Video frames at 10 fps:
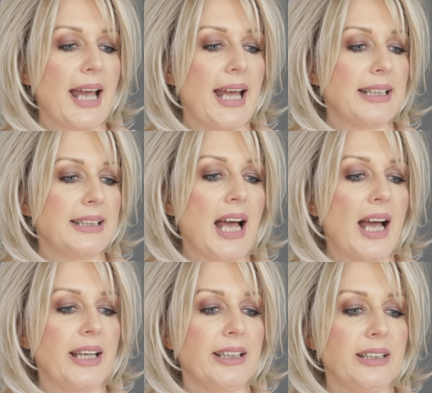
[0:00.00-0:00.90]
and
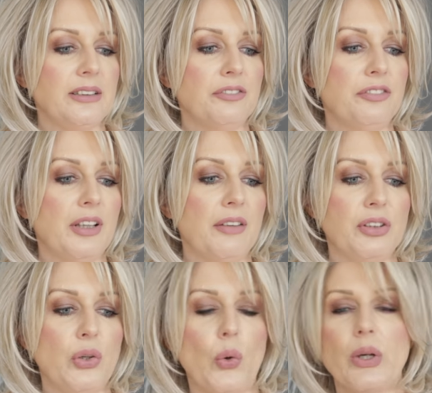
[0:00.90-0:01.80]
high in
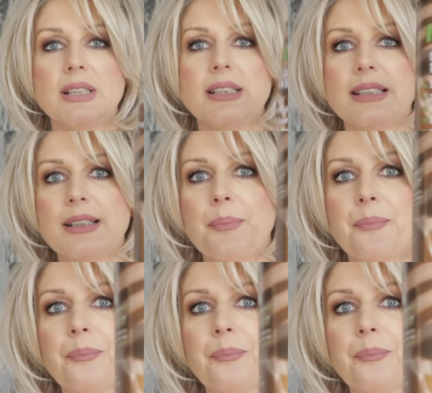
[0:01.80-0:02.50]
flavonoids.